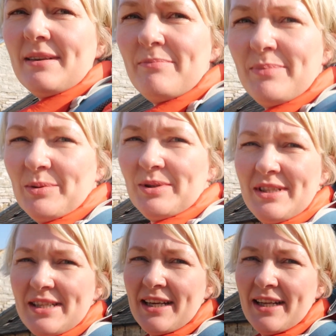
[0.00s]
simple,
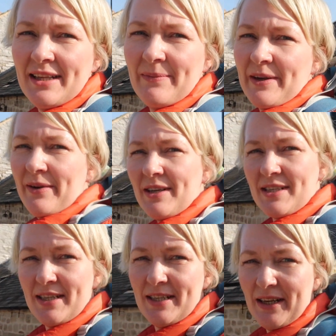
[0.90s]
doesn't it? And then when you
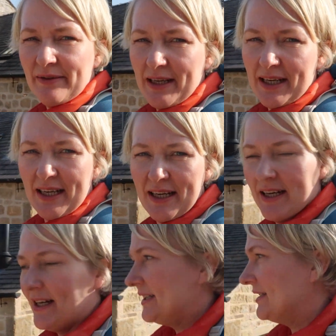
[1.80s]
actually do it,
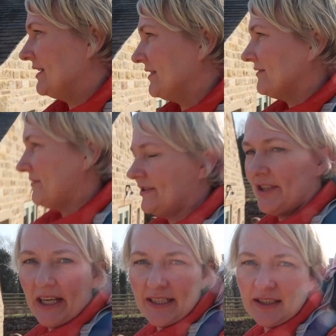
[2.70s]
you're like,
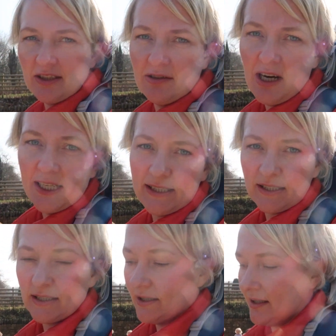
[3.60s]
Jesus
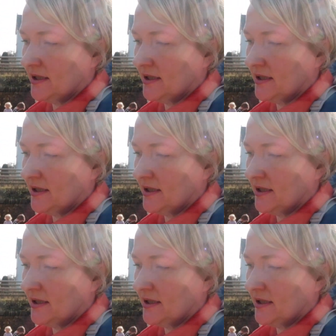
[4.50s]
Christ.